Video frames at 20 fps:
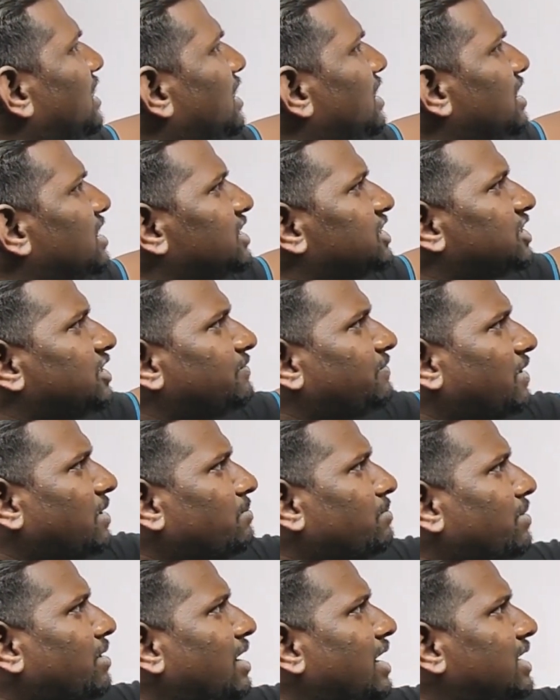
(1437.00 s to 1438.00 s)
released
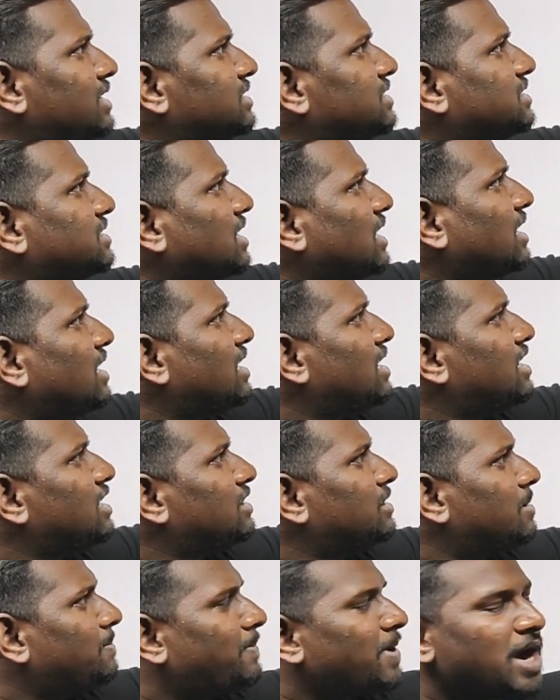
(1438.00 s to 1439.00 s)
from rest.
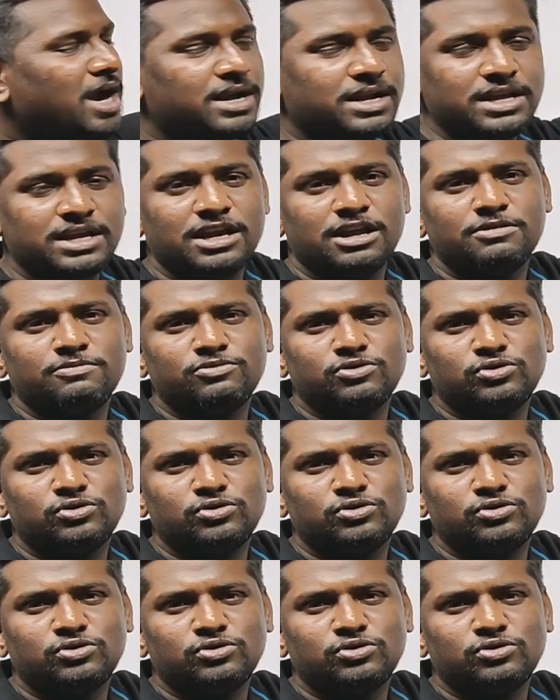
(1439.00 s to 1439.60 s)
The particle